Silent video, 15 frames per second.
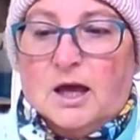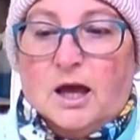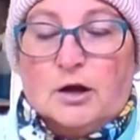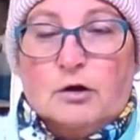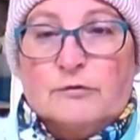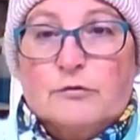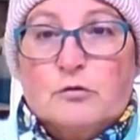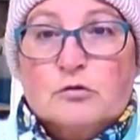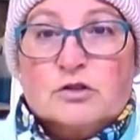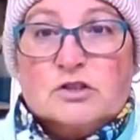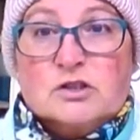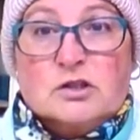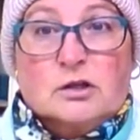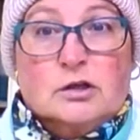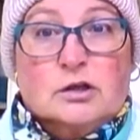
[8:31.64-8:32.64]
and of
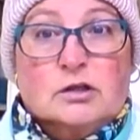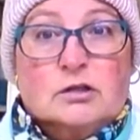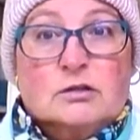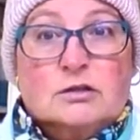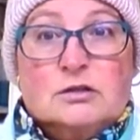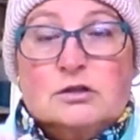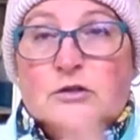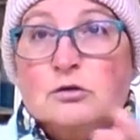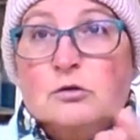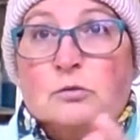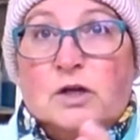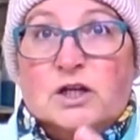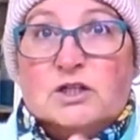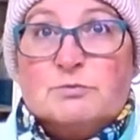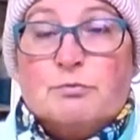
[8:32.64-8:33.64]
course the 2
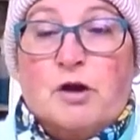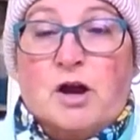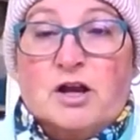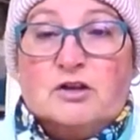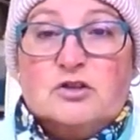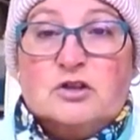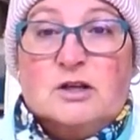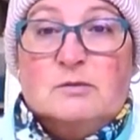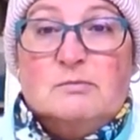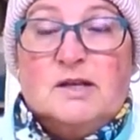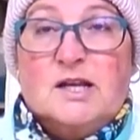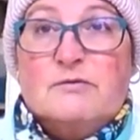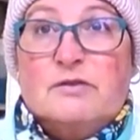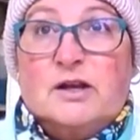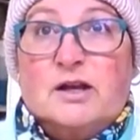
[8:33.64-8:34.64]
weeks prior to him
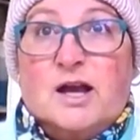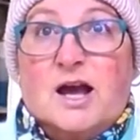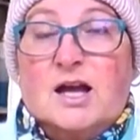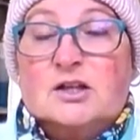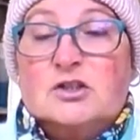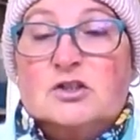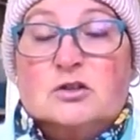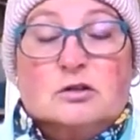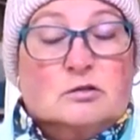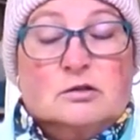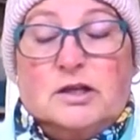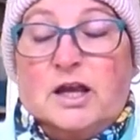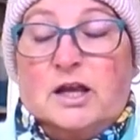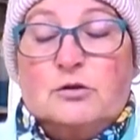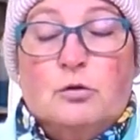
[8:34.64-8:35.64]
leaving, I had to
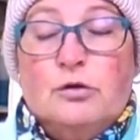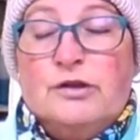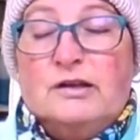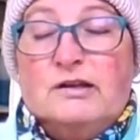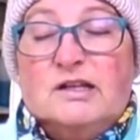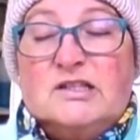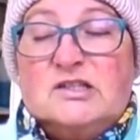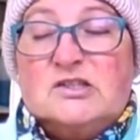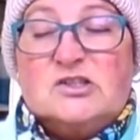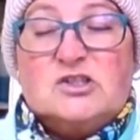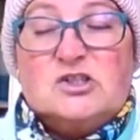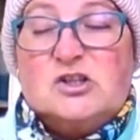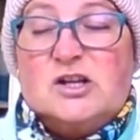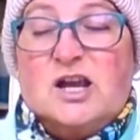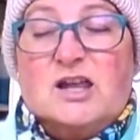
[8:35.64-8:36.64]
get all the
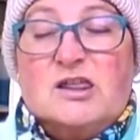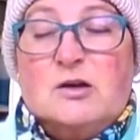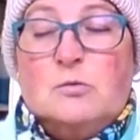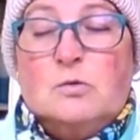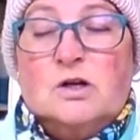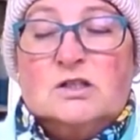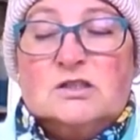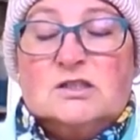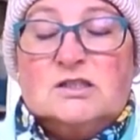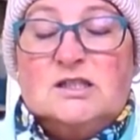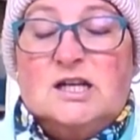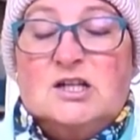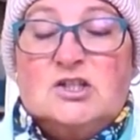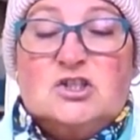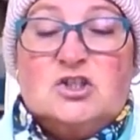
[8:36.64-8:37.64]
lists together, what
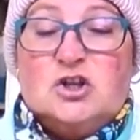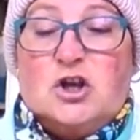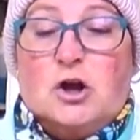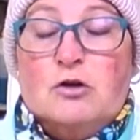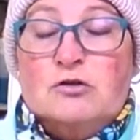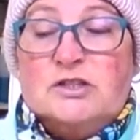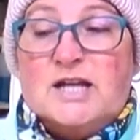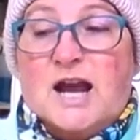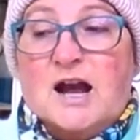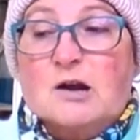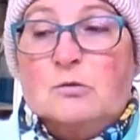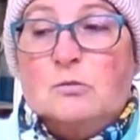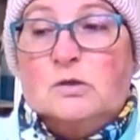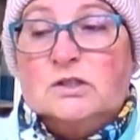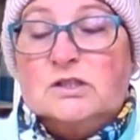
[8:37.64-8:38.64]
needs to go
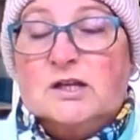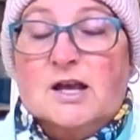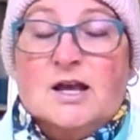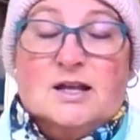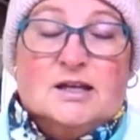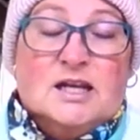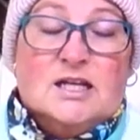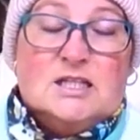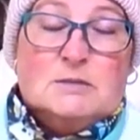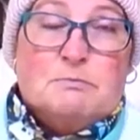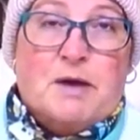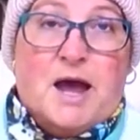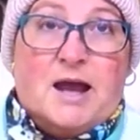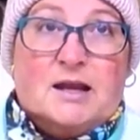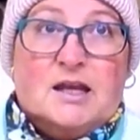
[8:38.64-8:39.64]
down, what needs
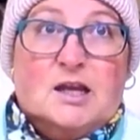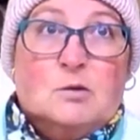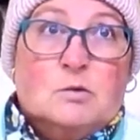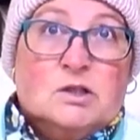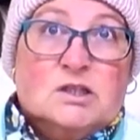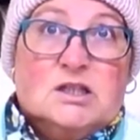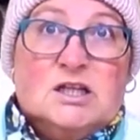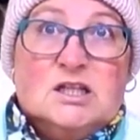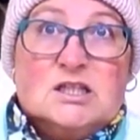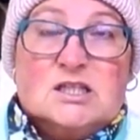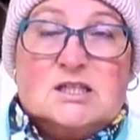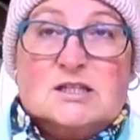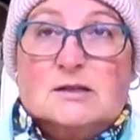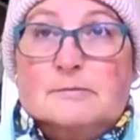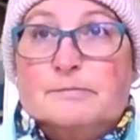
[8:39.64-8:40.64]
packing, what
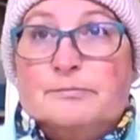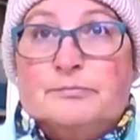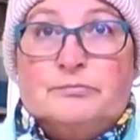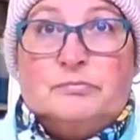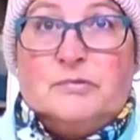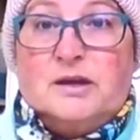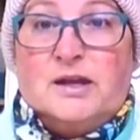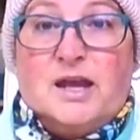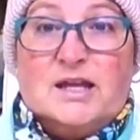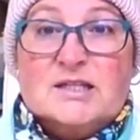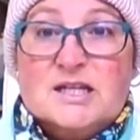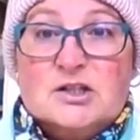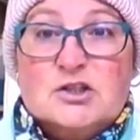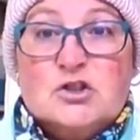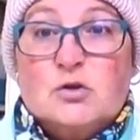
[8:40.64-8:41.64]
needs
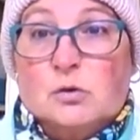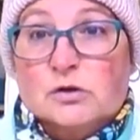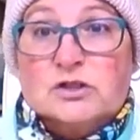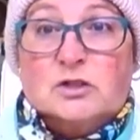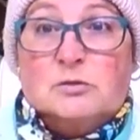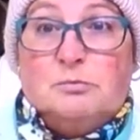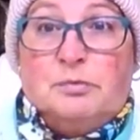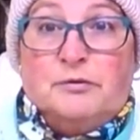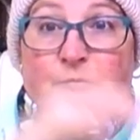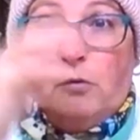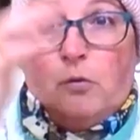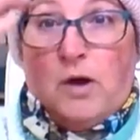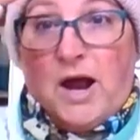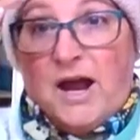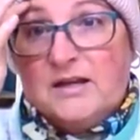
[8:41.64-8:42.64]
getting sorted
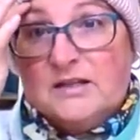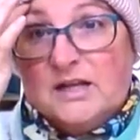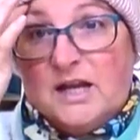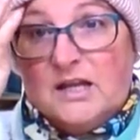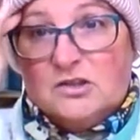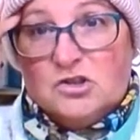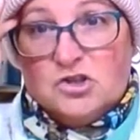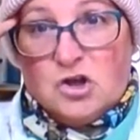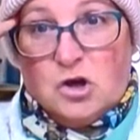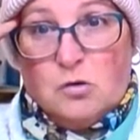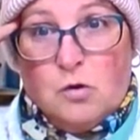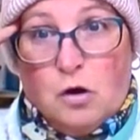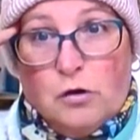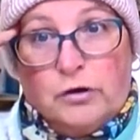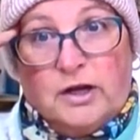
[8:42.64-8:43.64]
beforehand, and
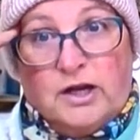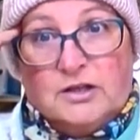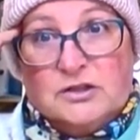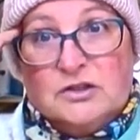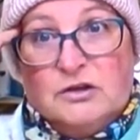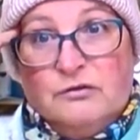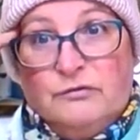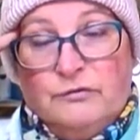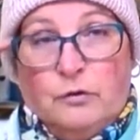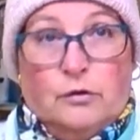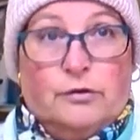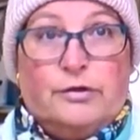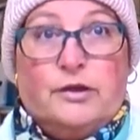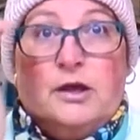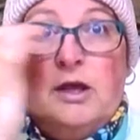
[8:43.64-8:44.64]
so on and so
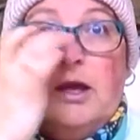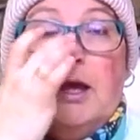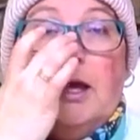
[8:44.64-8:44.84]
forth.